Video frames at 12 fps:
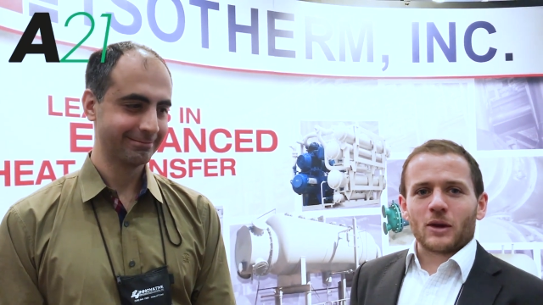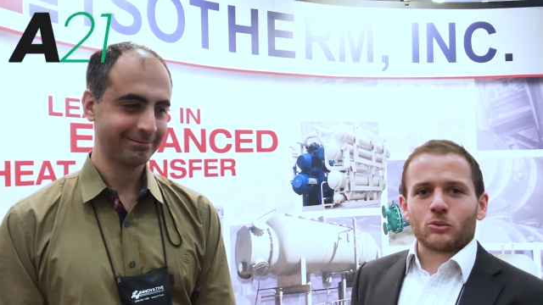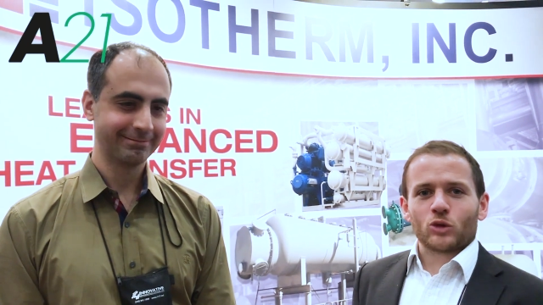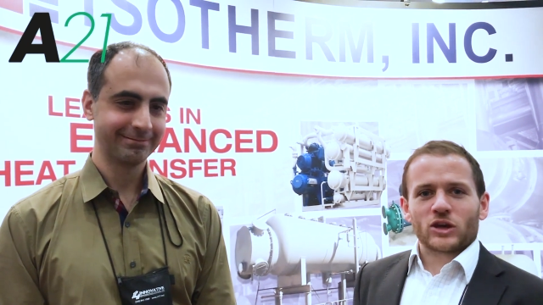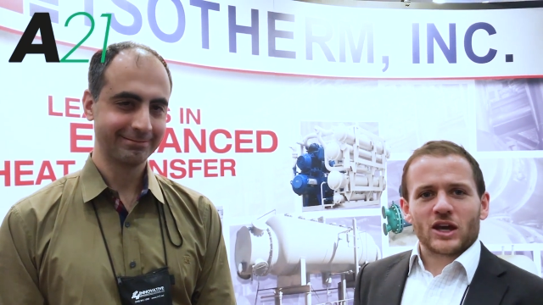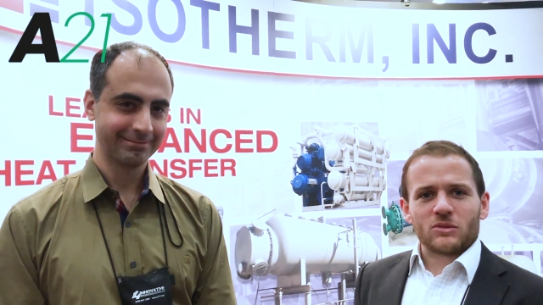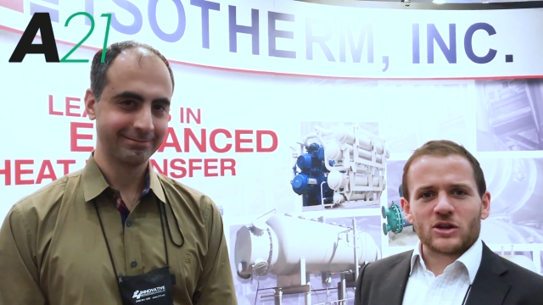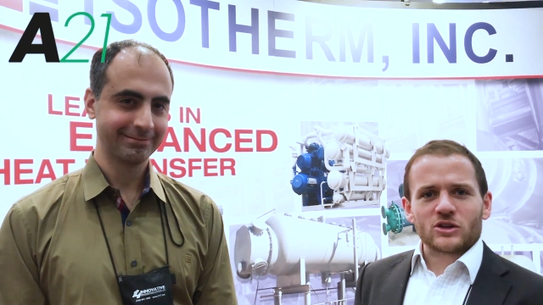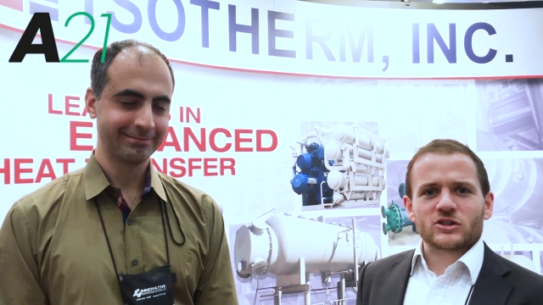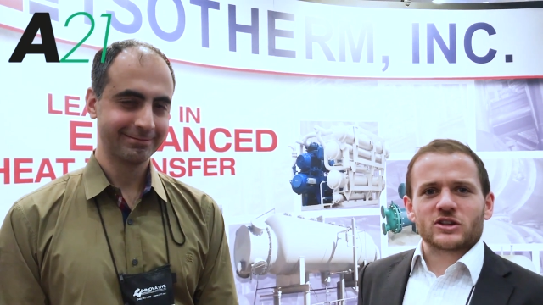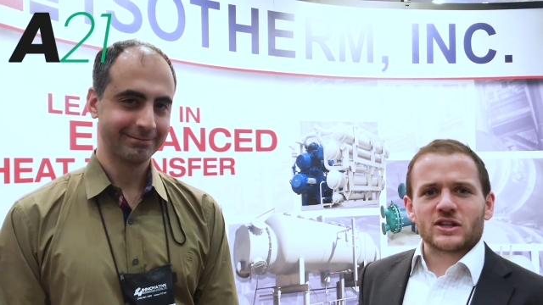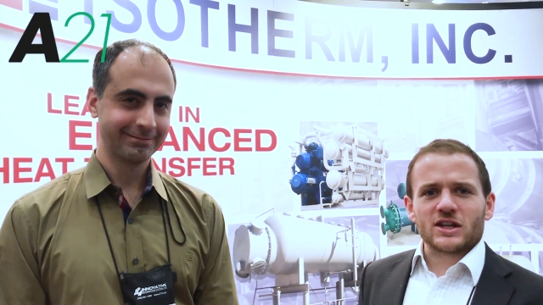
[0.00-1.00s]
Speaker 1: Um, we came
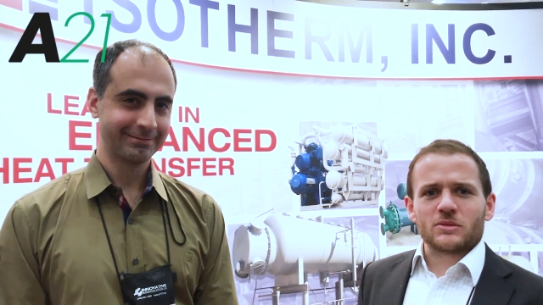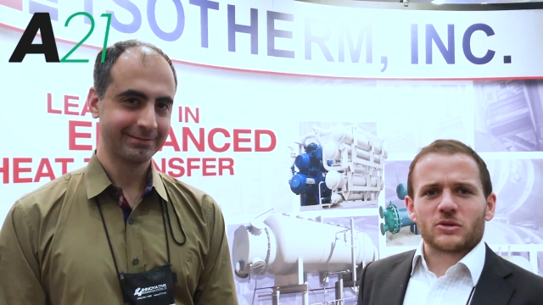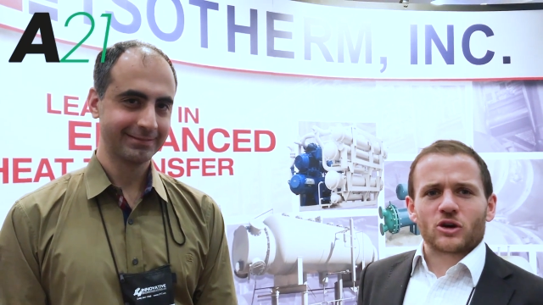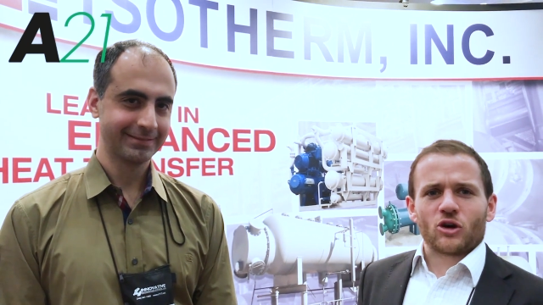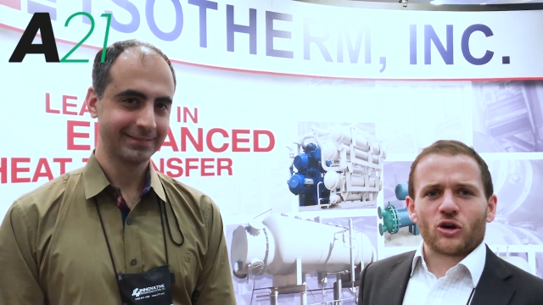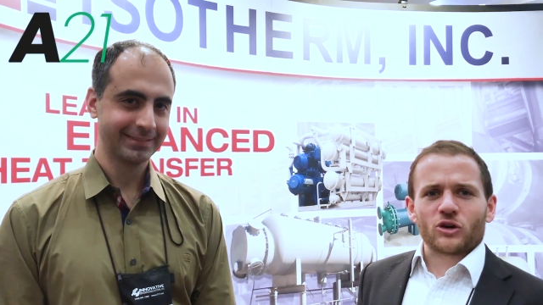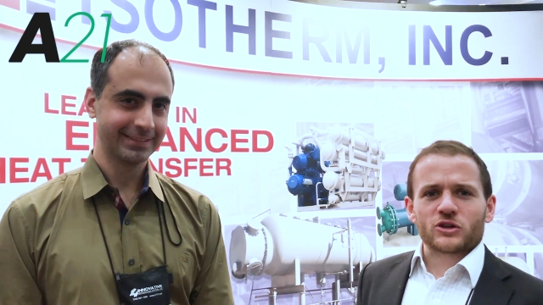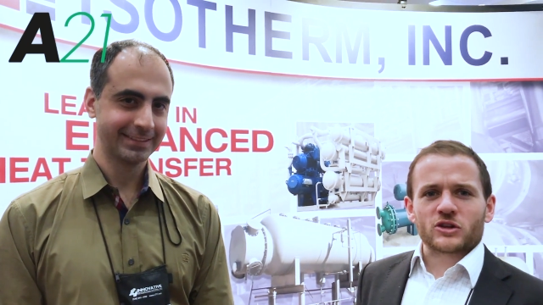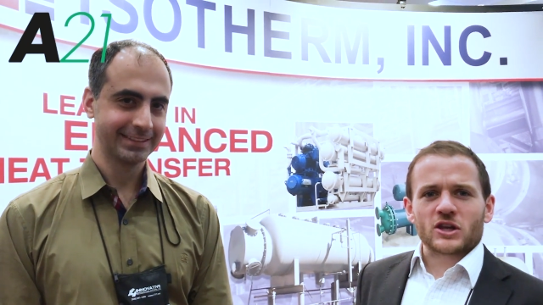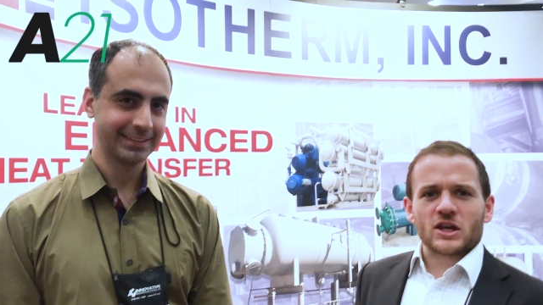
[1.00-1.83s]
here today because uh,